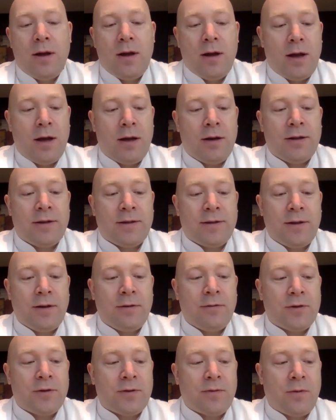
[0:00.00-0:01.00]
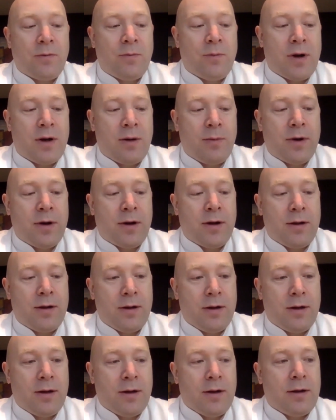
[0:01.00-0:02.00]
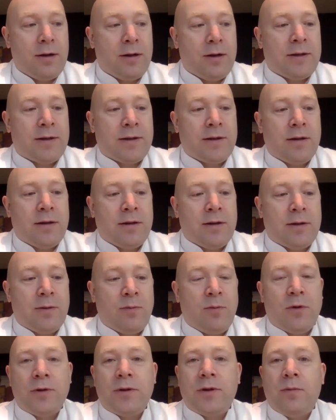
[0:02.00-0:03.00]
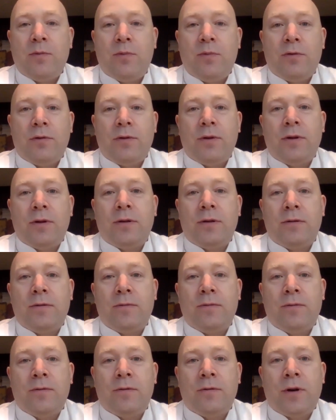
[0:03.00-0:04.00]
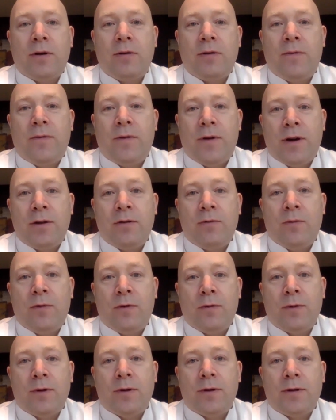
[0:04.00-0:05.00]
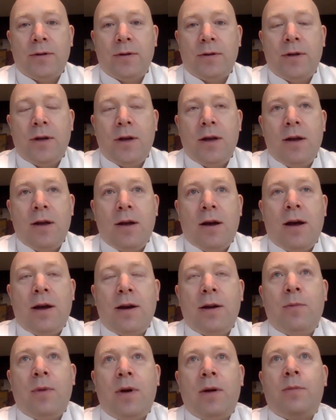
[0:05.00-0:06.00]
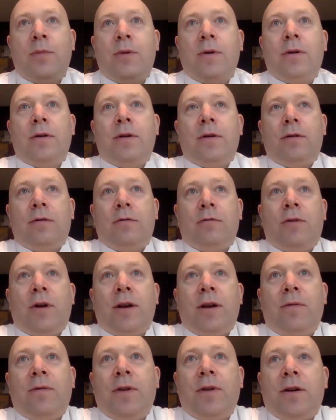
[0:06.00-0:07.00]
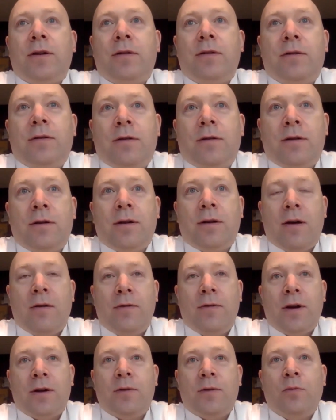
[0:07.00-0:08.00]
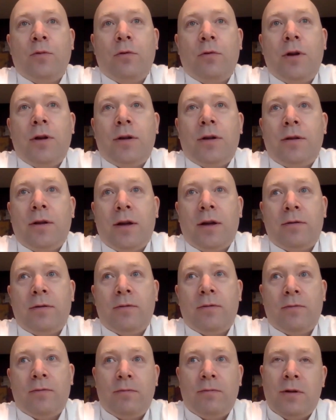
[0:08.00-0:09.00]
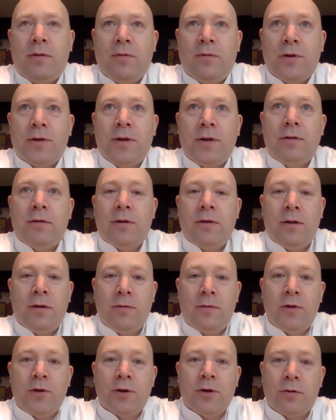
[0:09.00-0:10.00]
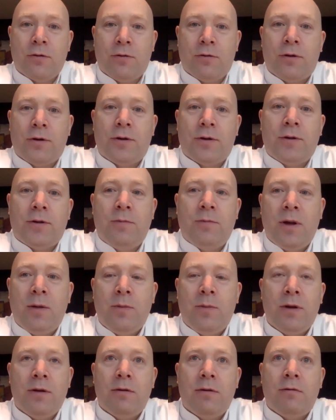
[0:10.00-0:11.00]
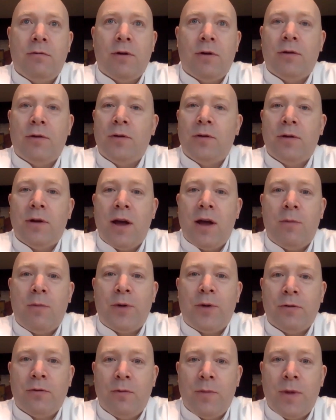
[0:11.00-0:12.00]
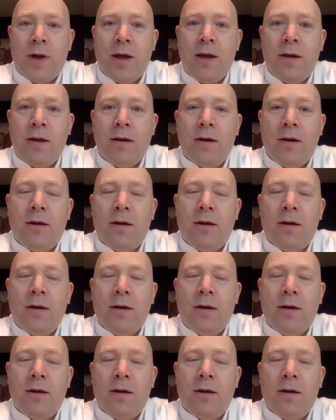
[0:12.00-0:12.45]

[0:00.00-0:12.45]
And that signals from Baba, it's the most important for our final moments. I remember one Avyakt Murli that it was in revision course, maybe around April or May,